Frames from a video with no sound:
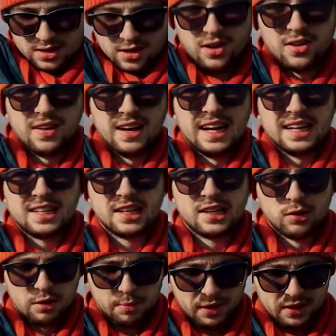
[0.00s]
Alright,
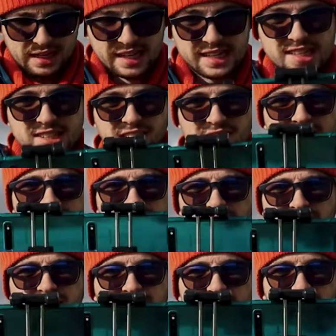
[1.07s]
so we're about to get started
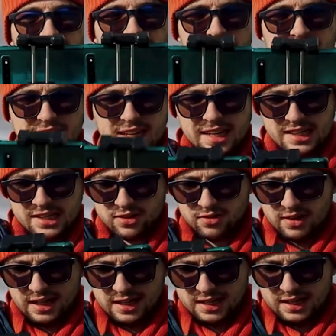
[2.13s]
here. Got it nice and
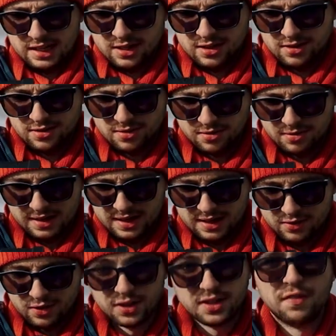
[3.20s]
ready. Wait,
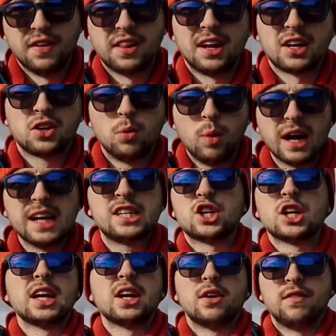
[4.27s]
I've got to film a
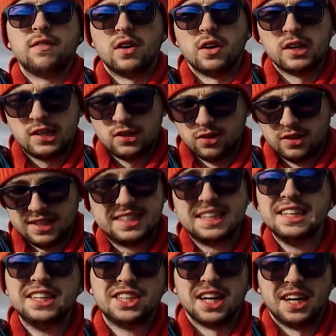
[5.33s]
questionnaire first on the
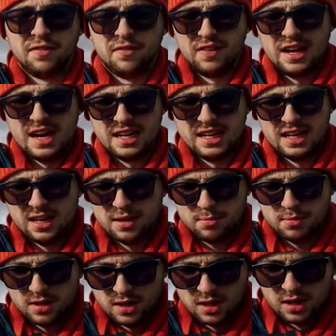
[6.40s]
DJI Fly app.
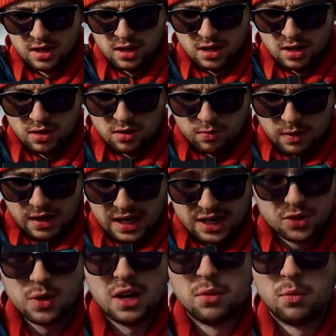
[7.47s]
Why
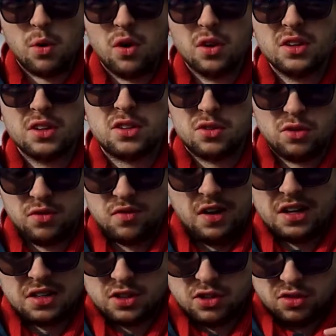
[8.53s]
do I want to
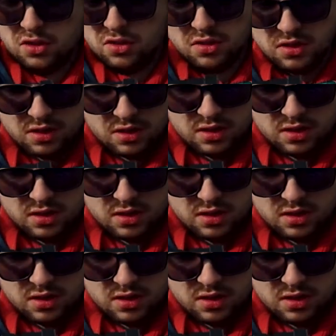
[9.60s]
fly a drone?